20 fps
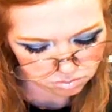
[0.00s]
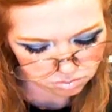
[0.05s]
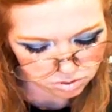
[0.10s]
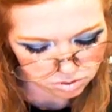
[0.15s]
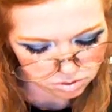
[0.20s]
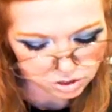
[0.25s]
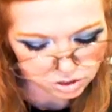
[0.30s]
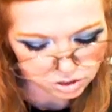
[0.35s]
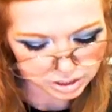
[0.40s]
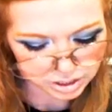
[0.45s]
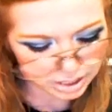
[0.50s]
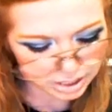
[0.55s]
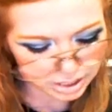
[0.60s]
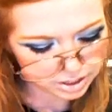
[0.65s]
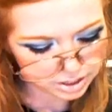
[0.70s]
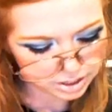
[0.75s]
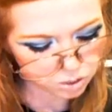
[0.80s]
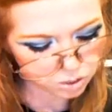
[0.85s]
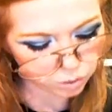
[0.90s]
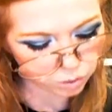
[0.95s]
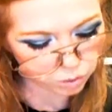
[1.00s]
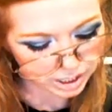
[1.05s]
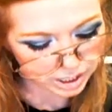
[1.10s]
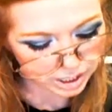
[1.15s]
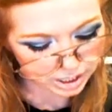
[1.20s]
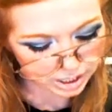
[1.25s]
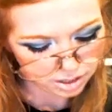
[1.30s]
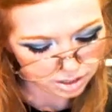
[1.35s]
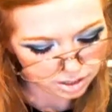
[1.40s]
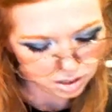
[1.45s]
to get their
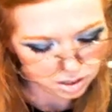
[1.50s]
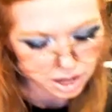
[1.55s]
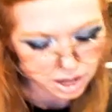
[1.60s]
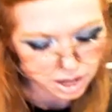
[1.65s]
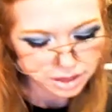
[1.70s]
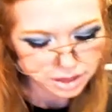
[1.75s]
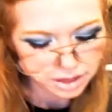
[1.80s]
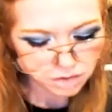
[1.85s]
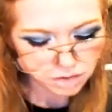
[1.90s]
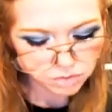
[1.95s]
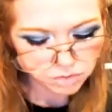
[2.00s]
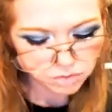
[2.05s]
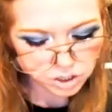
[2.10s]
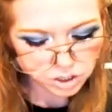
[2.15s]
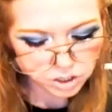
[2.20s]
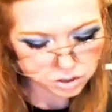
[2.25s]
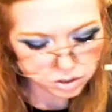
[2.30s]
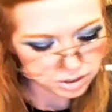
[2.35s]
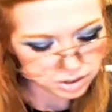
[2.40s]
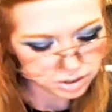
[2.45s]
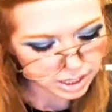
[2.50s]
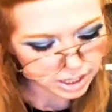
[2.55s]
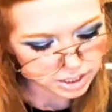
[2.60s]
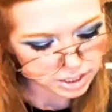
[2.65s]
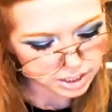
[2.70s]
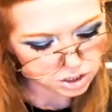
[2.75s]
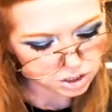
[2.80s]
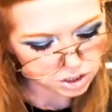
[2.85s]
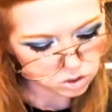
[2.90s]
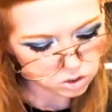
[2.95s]
weed, they figured they
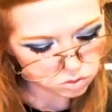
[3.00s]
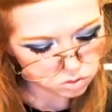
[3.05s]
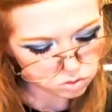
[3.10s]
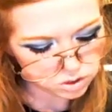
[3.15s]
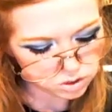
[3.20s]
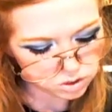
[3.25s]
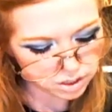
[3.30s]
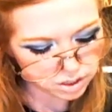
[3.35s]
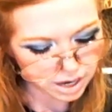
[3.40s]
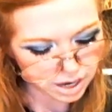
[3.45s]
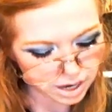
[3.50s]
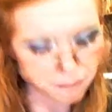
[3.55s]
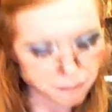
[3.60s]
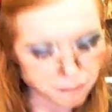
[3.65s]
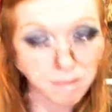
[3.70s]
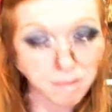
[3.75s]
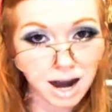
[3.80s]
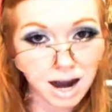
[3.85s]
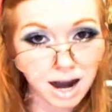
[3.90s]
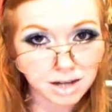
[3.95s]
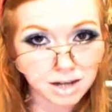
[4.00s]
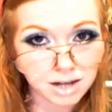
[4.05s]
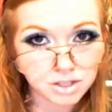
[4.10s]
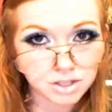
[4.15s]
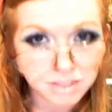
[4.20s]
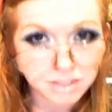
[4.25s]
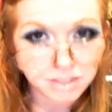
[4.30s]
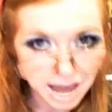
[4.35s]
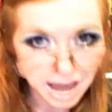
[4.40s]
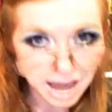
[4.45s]
could use their admired
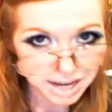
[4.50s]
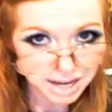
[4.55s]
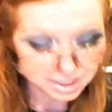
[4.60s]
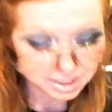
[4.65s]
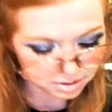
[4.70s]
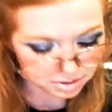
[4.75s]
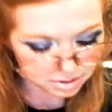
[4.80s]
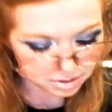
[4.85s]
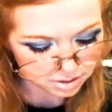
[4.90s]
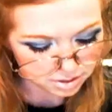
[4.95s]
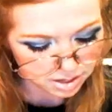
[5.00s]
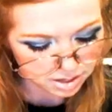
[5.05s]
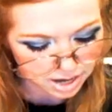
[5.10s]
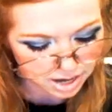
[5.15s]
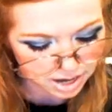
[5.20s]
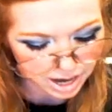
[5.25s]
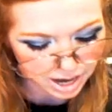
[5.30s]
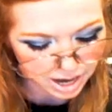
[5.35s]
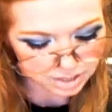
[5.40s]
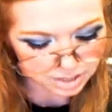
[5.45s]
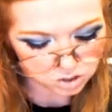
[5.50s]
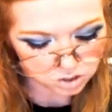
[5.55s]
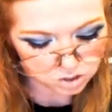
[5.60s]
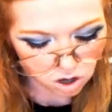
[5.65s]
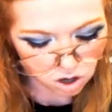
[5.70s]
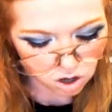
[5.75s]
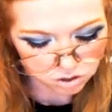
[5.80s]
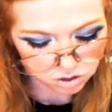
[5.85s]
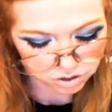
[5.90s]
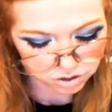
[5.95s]
status as
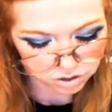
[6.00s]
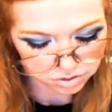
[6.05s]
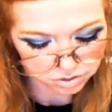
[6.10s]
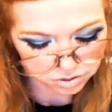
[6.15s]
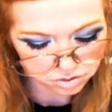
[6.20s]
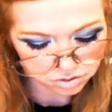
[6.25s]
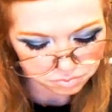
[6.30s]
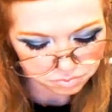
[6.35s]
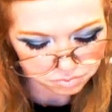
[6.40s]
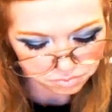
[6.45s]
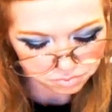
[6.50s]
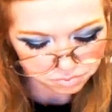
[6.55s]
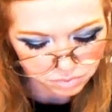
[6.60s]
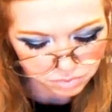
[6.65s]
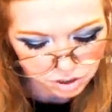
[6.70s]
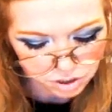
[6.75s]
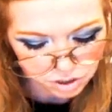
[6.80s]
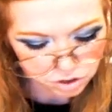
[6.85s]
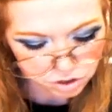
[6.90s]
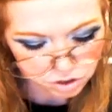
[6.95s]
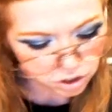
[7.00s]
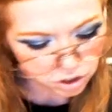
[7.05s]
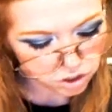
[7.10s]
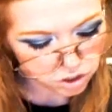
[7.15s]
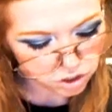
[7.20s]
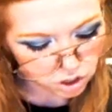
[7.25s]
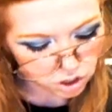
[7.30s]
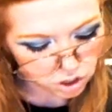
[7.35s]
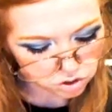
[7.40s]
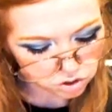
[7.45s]
doctors to turn
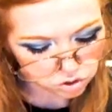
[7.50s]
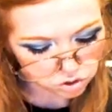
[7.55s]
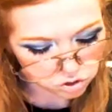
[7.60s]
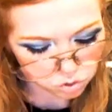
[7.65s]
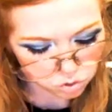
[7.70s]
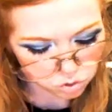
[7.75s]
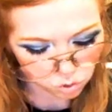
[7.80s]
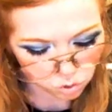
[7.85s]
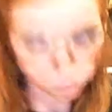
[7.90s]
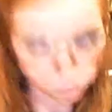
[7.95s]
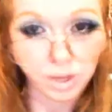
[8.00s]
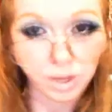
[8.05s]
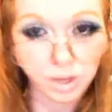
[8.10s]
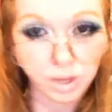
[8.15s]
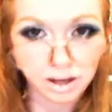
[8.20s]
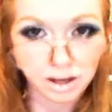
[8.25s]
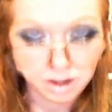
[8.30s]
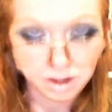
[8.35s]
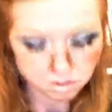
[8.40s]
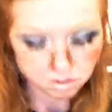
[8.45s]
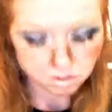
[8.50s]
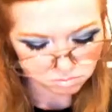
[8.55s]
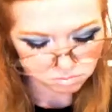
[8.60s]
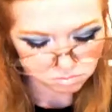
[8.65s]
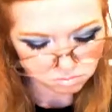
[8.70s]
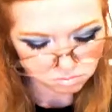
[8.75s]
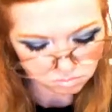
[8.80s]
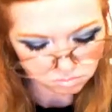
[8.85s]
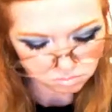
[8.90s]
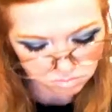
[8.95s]
others toward weed.
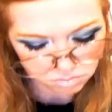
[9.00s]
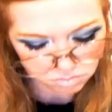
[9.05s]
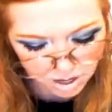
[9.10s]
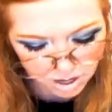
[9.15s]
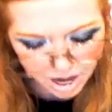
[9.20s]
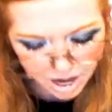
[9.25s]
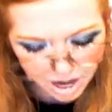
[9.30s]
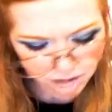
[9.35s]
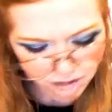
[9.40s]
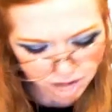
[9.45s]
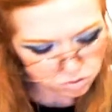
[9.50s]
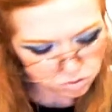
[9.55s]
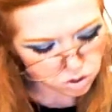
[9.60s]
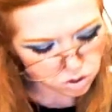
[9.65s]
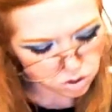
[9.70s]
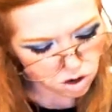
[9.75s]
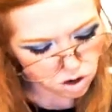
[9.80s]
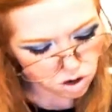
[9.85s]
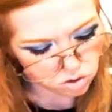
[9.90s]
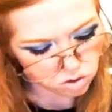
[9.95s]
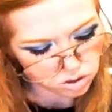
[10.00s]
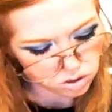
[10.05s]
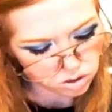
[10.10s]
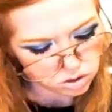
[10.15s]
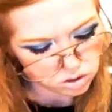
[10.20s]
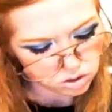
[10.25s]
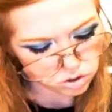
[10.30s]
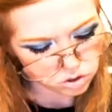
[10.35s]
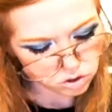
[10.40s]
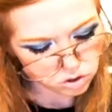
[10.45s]
After all,
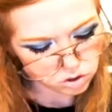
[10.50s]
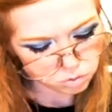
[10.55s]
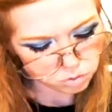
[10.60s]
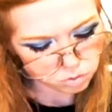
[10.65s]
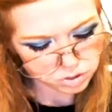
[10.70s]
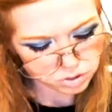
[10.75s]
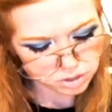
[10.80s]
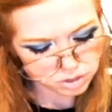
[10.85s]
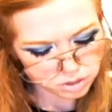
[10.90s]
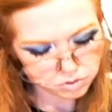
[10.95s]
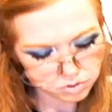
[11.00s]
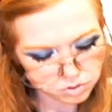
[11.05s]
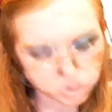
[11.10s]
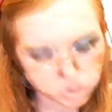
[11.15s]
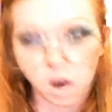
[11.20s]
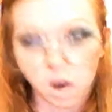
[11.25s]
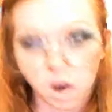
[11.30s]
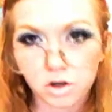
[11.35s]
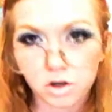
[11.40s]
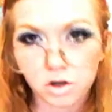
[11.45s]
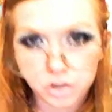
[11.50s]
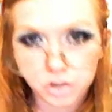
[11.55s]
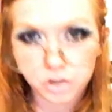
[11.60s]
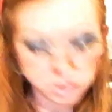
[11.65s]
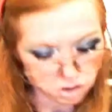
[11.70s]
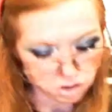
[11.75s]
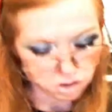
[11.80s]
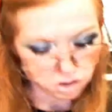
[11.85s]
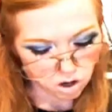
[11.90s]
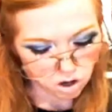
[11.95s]
don't you believe your doctor
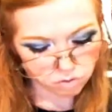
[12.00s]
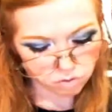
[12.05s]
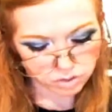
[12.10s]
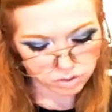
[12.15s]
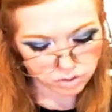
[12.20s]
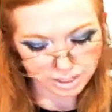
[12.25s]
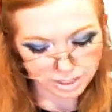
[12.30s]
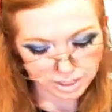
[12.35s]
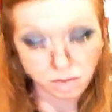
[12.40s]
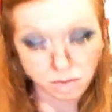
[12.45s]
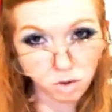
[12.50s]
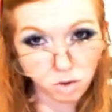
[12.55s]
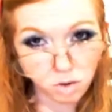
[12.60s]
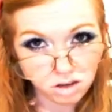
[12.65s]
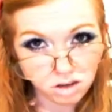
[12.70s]
over anyone?